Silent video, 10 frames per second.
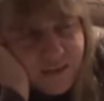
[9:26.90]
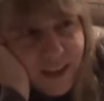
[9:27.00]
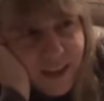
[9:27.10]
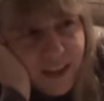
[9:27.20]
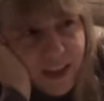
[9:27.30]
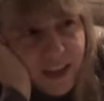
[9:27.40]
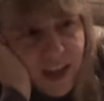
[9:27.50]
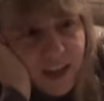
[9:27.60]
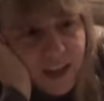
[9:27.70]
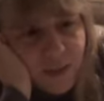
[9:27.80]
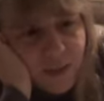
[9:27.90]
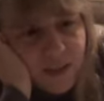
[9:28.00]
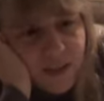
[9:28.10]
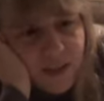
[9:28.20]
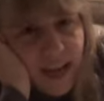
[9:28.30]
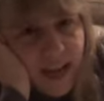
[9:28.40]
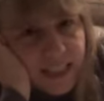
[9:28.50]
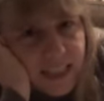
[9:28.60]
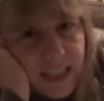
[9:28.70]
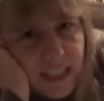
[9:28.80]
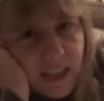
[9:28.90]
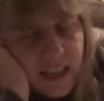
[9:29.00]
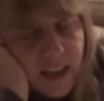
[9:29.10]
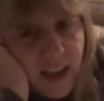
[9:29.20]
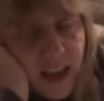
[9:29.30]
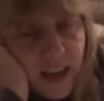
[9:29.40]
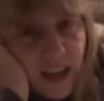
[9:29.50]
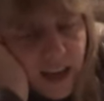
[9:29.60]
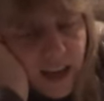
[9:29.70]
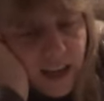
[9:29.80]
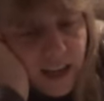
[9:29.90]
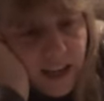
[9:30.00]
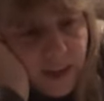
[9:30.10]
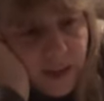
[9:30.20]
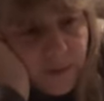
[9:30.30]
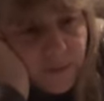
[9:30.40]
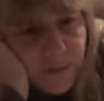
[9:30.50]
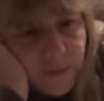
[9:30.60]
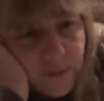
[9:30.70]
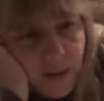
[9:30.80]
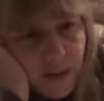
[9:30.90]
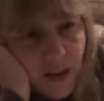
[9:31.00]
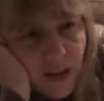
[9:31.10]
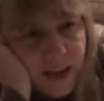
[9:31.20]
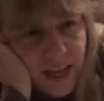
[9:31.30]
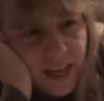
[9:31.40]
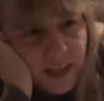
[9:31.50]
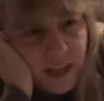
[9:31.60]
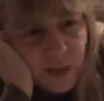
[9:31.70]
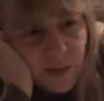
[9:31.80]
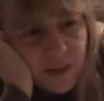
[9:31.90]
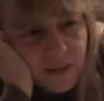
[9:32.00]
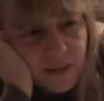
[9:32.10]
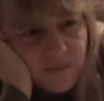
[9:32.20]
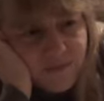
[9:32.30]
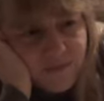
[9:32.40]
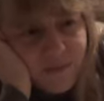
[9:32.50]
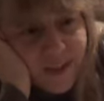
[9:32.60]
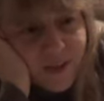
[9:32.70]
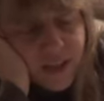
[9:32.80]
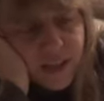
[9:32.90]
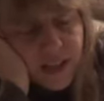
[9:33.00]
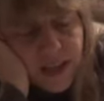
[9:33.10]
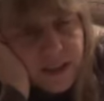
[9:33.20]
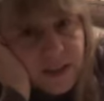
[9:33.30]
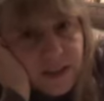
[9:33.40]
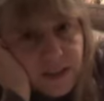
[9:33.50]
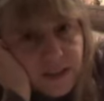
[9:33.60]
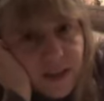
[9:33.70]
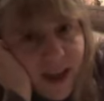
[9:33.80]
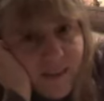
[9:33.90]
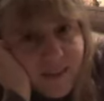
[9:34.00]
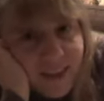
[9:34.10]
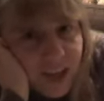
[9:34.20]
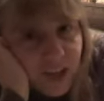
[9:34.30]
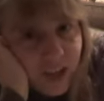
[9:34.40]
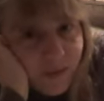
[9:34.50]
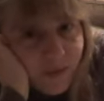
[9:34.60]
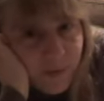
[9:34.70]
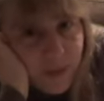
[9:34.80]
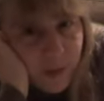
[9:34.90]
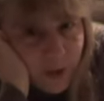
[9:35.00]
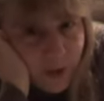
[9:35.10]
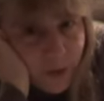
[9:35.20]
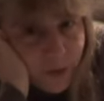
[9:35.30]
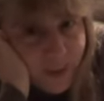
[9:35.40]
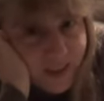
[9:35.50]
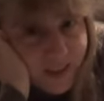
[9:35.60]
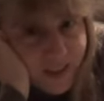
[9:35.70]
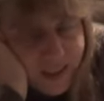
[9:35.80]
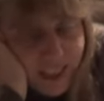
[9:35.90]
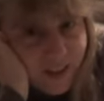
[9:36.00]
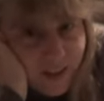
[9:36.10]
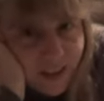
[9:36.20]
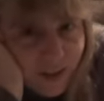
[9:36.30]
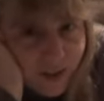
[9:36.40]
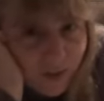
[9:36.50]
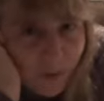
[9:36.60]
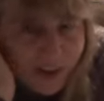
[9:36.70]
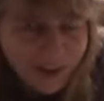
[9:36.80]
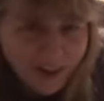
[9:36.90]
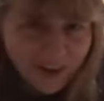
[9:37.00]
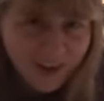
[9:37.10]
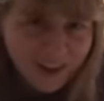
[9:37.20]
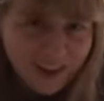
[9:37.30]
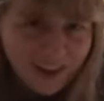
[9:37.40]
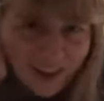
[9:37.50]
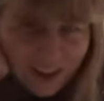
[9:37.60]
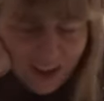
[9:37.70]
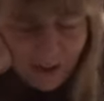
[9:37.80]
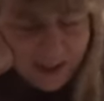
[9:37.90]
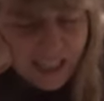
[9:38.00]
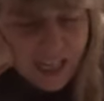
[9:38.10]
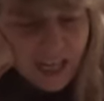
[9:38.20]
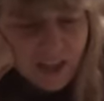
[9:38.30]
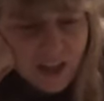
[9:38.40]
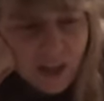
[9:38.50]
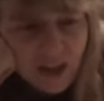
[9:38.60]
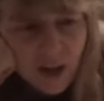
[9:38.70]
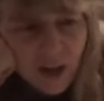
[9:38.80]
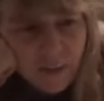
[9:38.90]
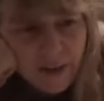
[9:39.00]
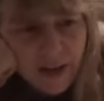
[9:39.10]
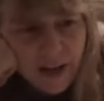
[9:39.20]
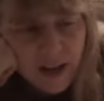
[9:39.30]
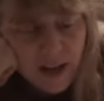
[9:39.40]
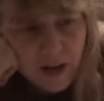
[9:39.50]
I think, and he was 19. And again, it was interesting to have attention from someone who was a legal adult when you're, you know, a teenager. But